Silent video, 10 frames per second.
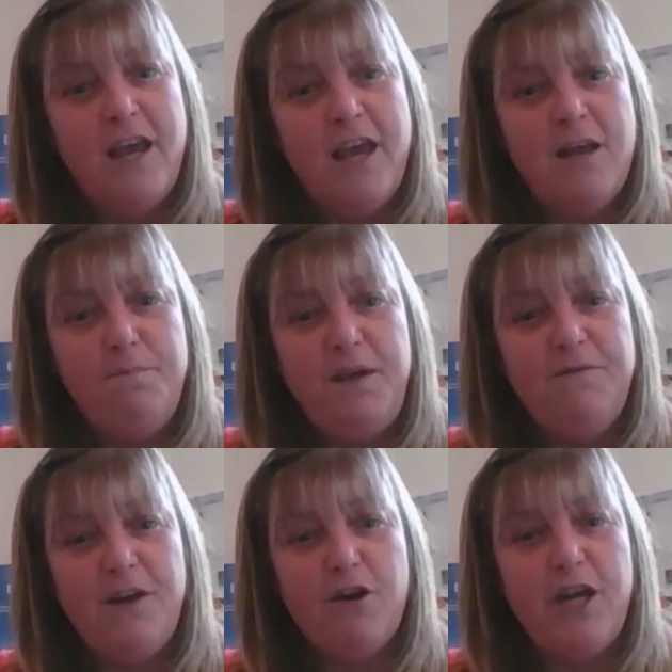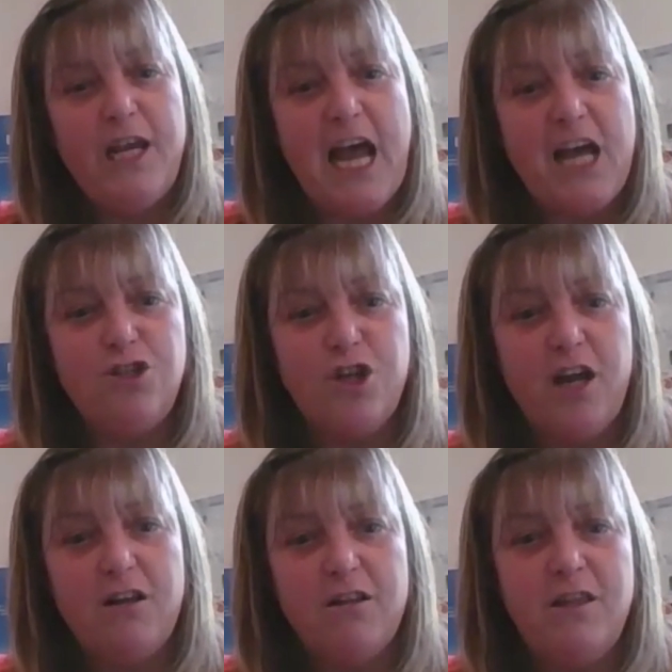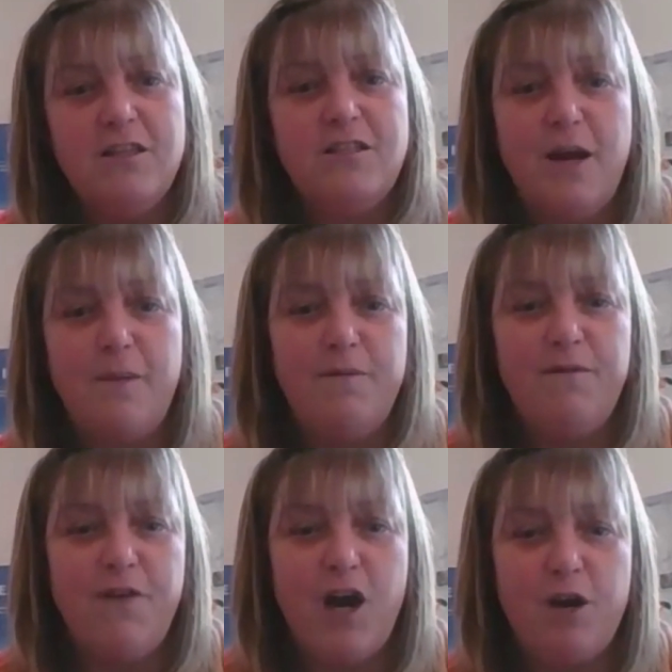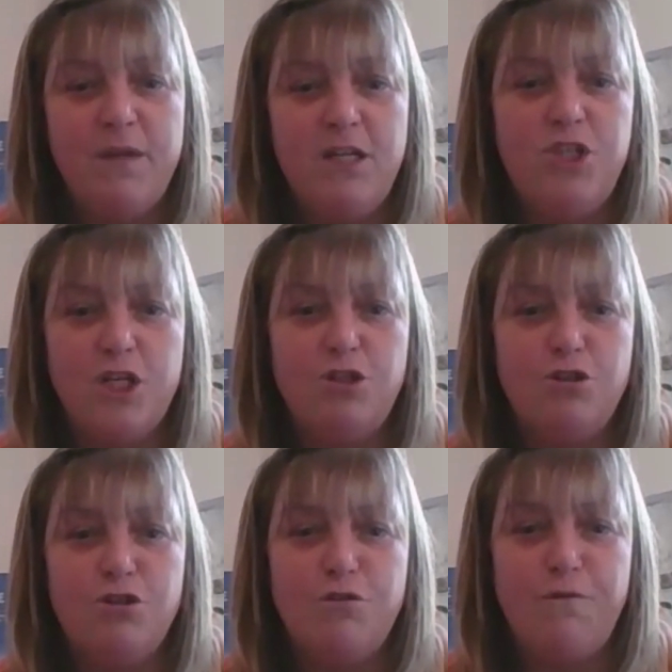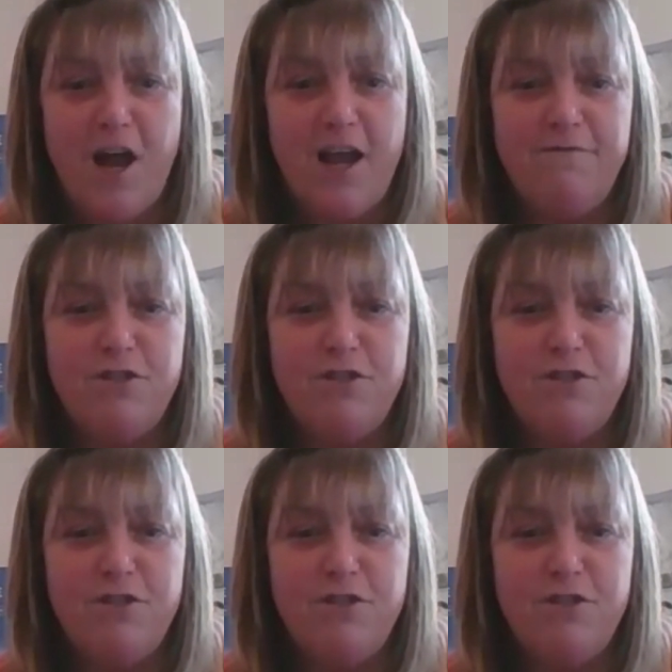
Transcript: and be very agile in this type of environment just to survive.